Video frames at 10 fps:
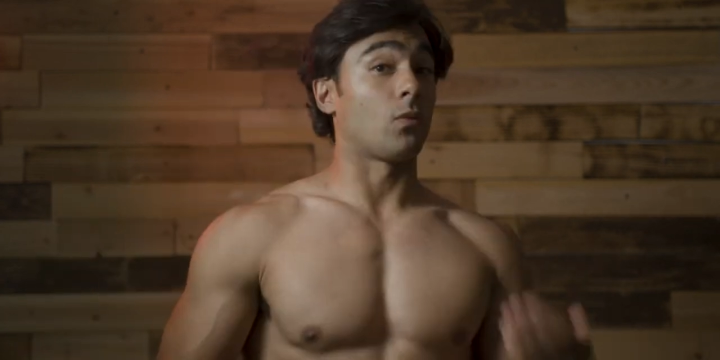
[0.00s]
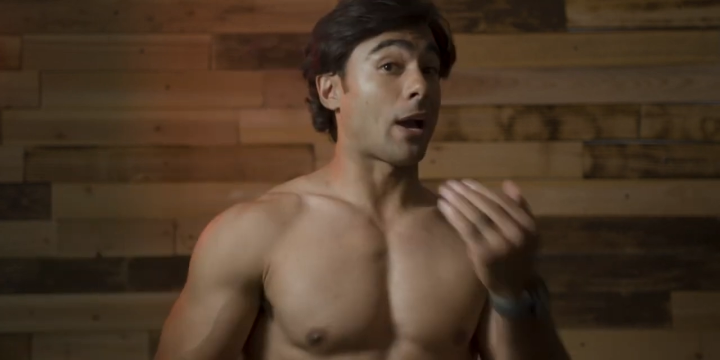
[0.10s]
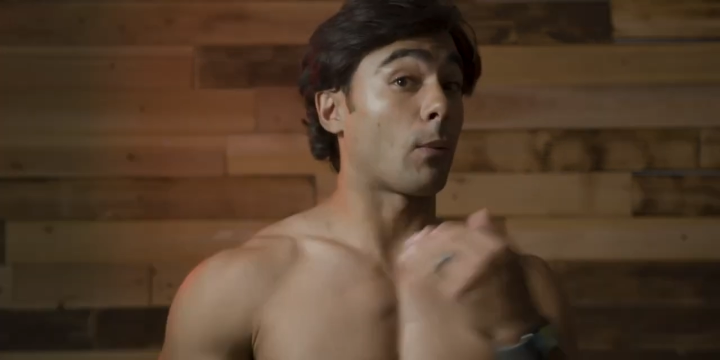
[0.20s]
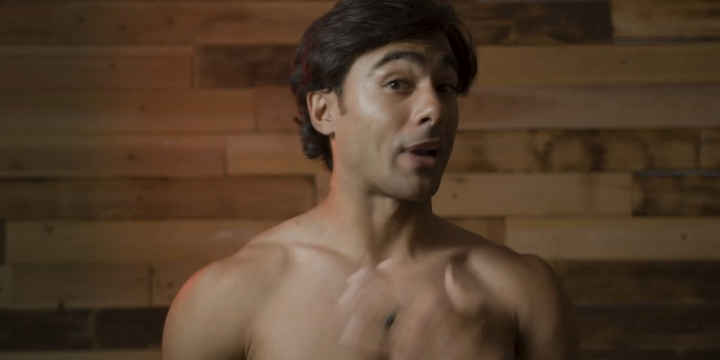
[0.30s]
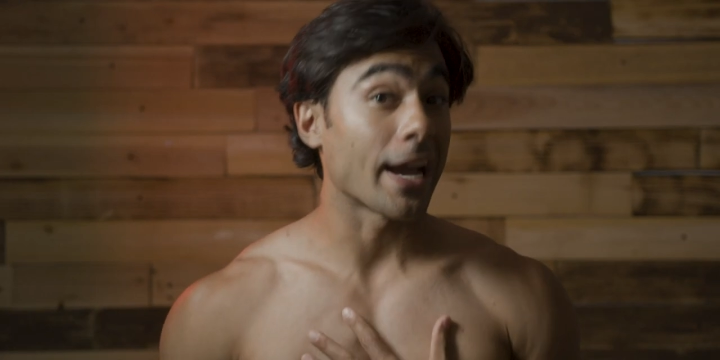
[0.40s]

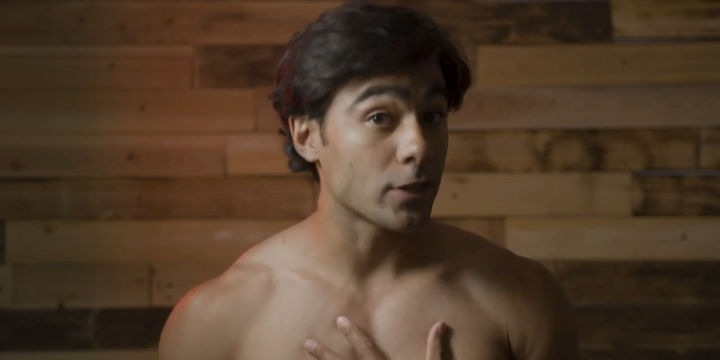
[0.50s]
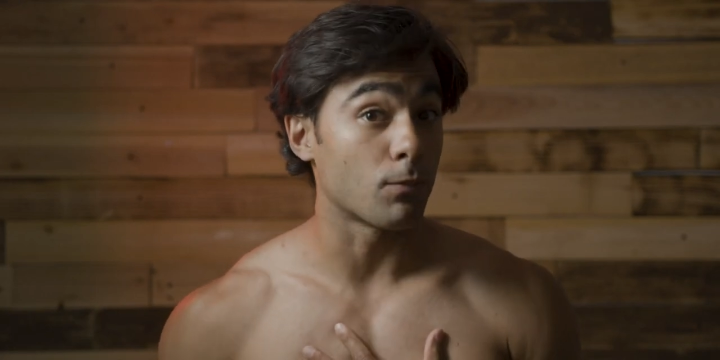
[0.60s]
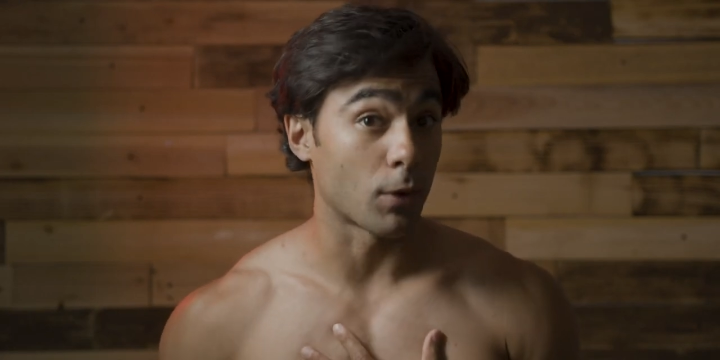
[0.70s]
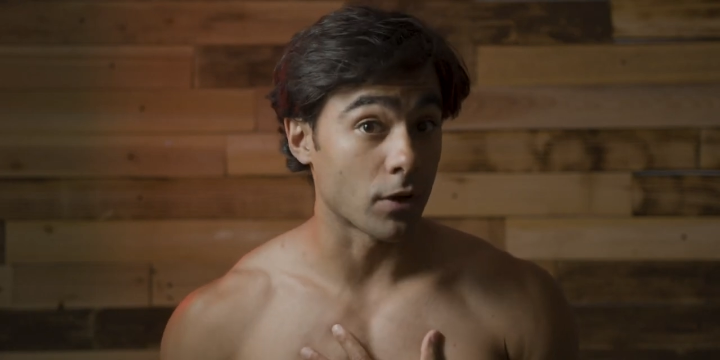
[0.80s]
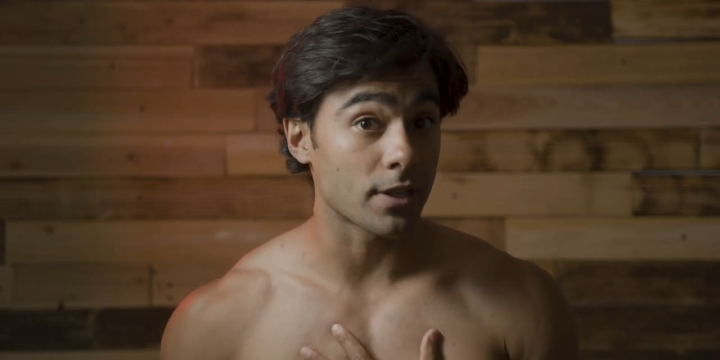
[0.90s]
Now, what I
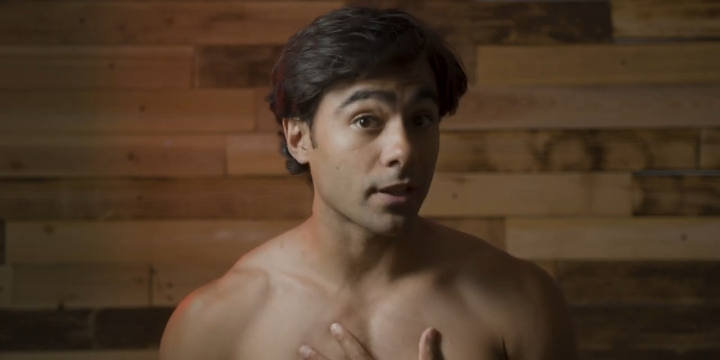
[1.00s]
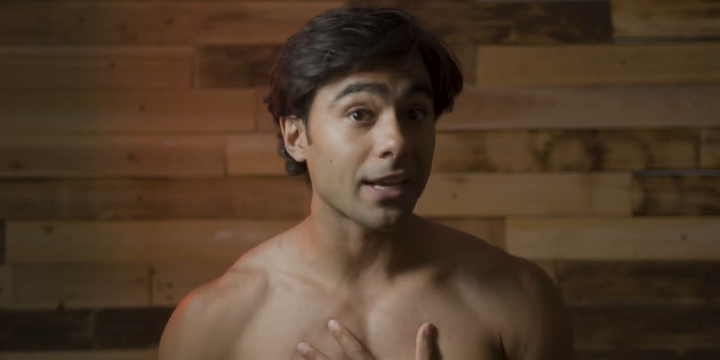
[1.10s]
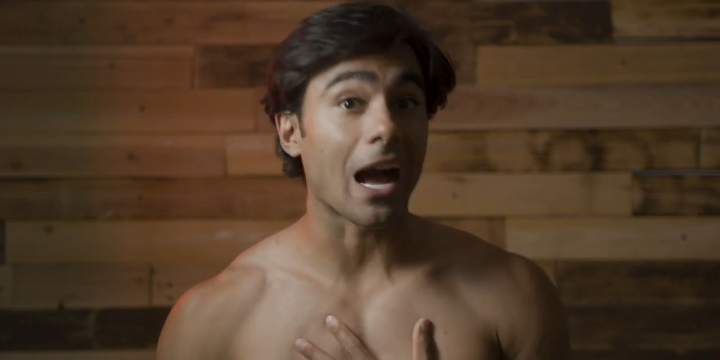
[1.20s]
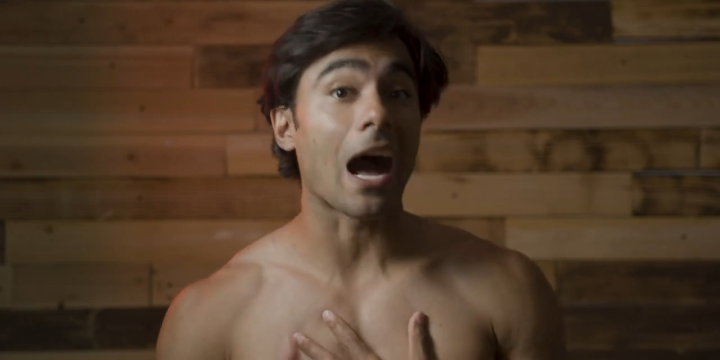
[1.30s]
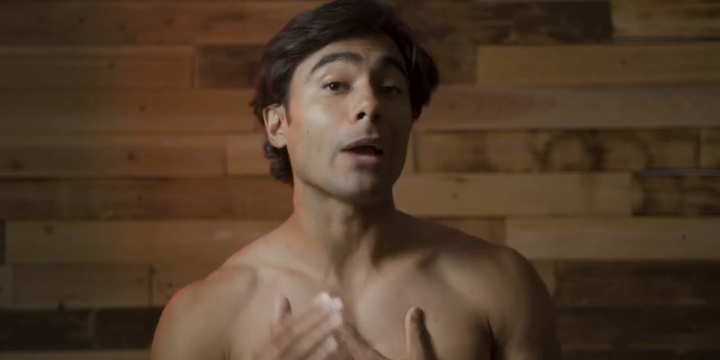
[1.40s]
do
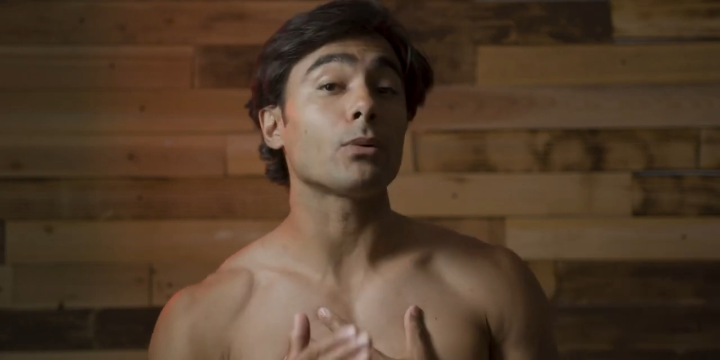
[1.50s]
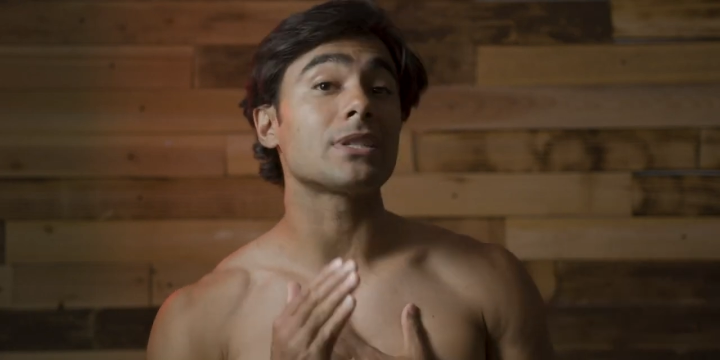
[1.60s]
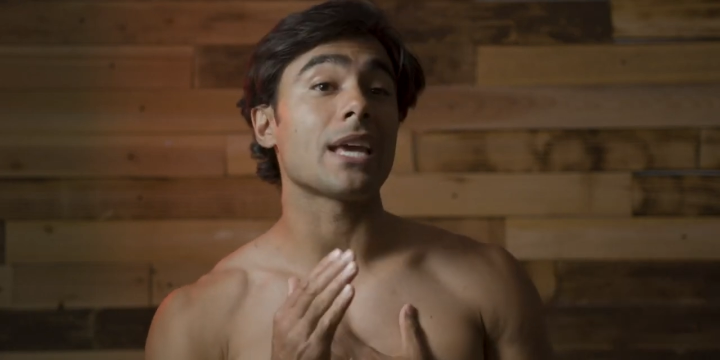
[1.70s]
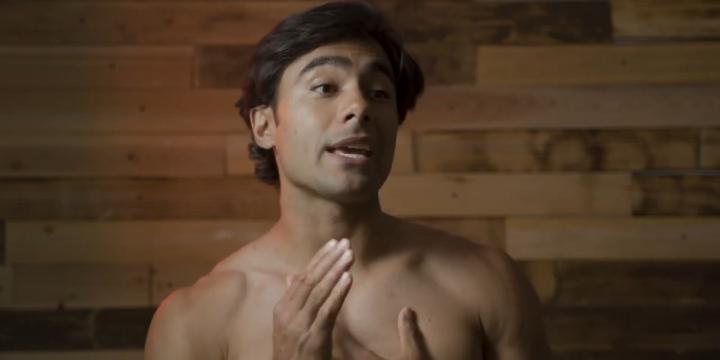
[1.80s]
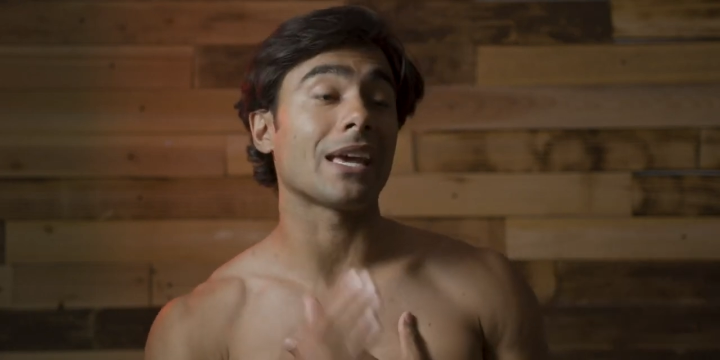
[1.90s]
personally, I
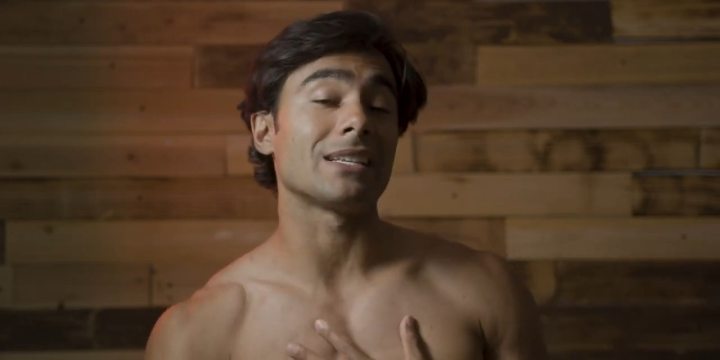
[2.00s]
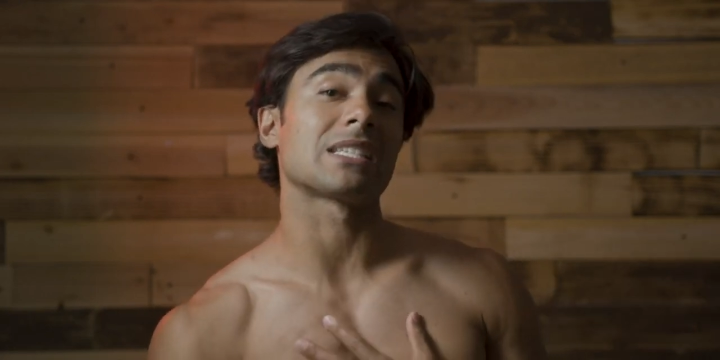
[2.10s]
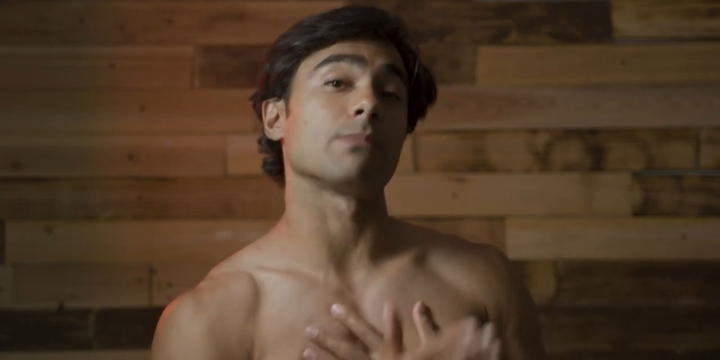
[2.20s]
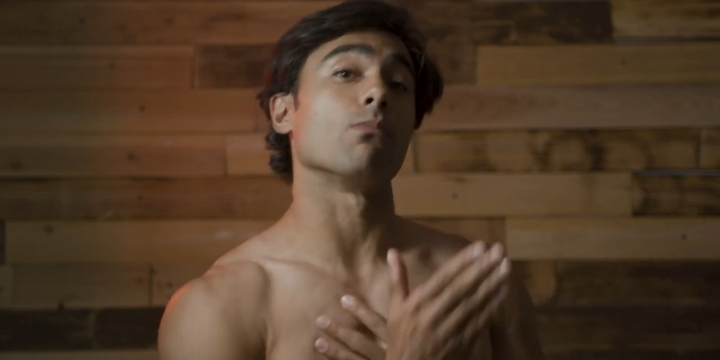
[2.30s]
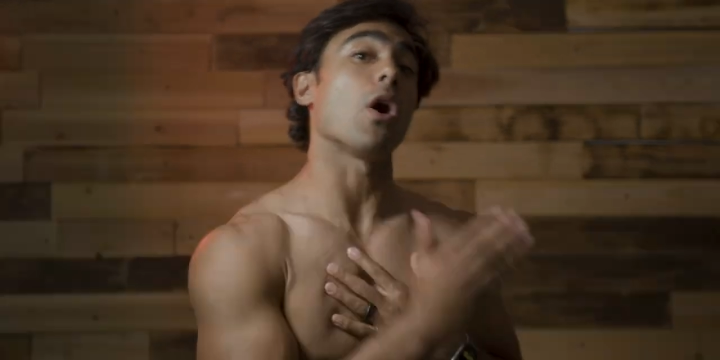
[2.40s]
will take a
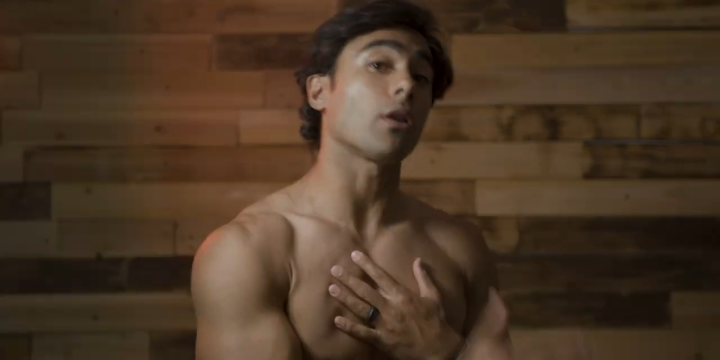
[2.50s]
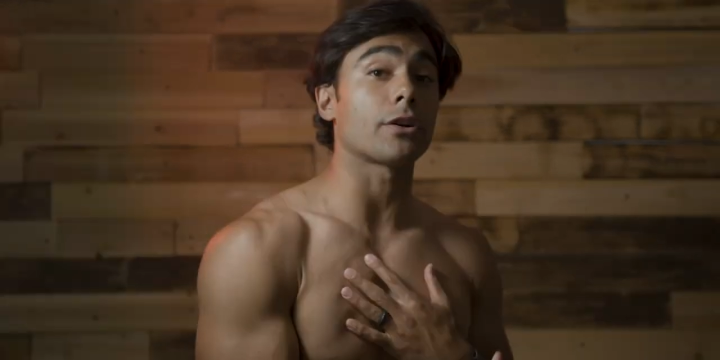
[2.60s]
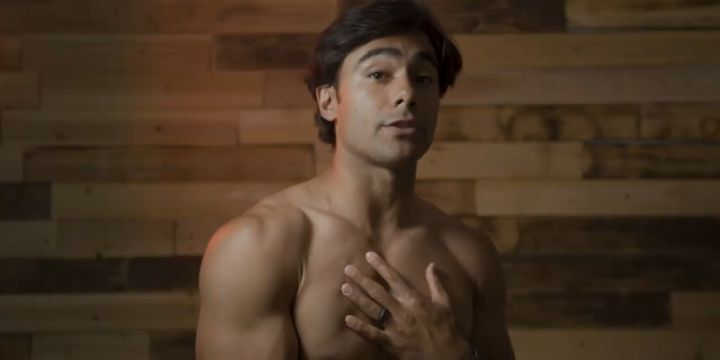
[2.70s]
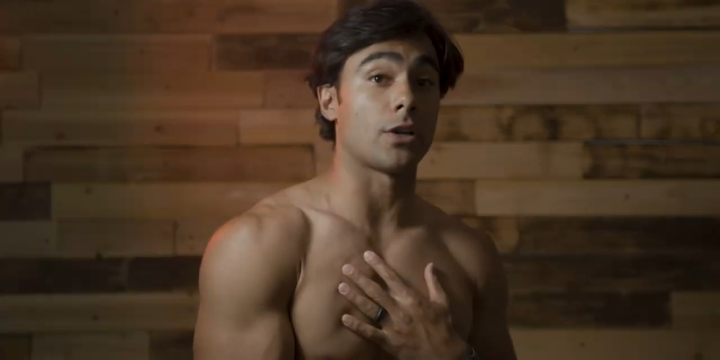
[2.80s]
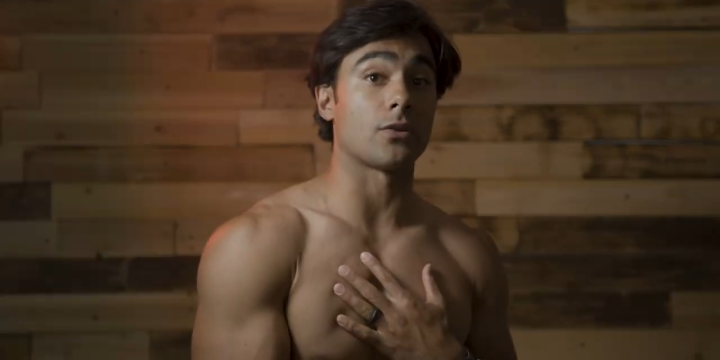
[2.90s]

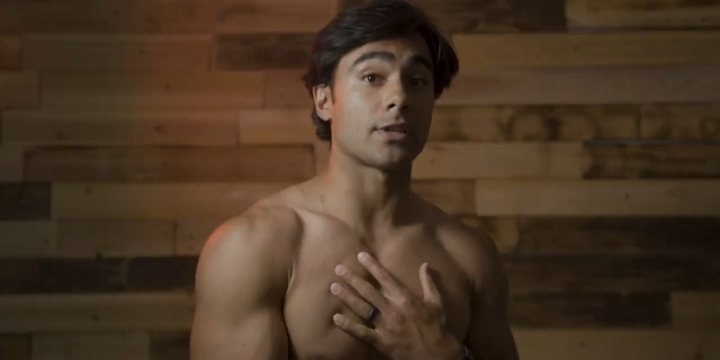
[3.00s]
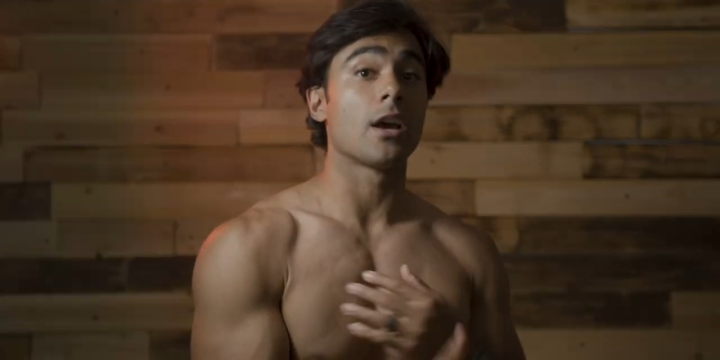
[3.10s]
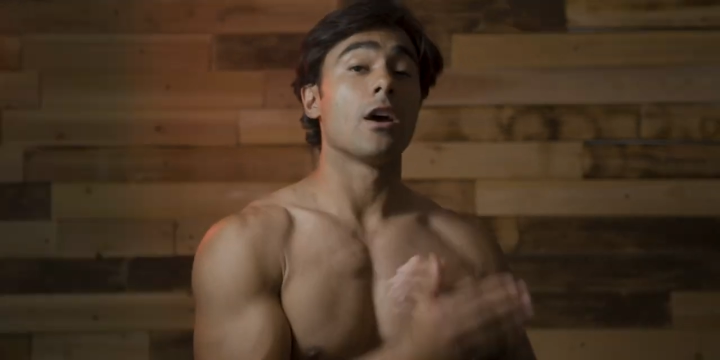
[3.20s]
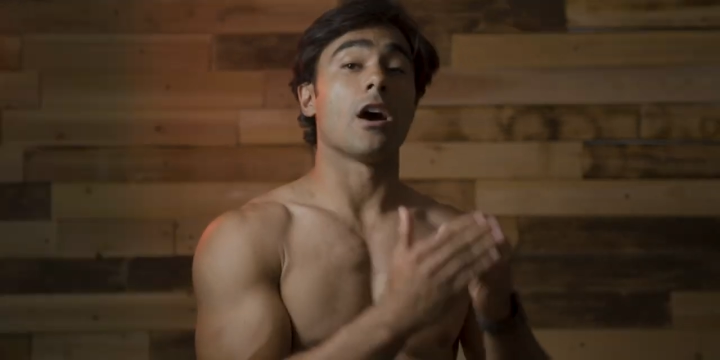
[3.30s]
smaller dose